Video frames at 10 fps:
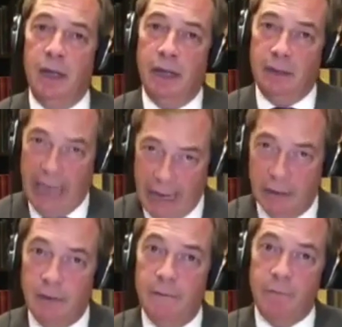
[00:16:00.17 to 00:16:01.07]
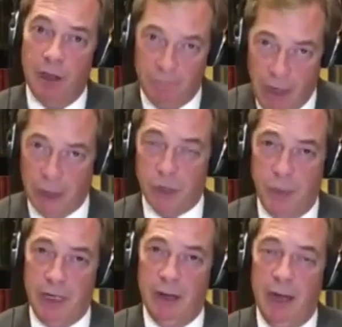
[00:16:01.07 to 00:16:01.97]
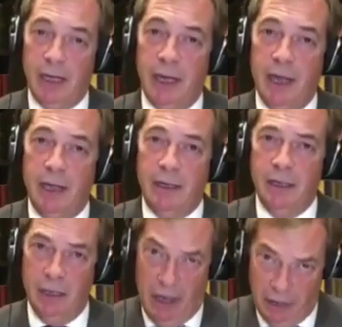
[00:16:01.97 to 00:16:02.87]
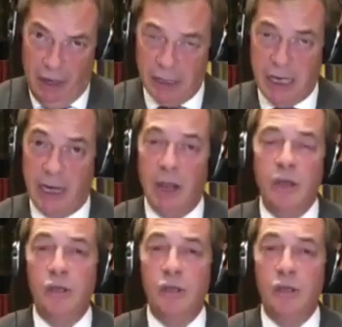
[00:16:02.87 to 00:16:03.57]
at the end of March 2019,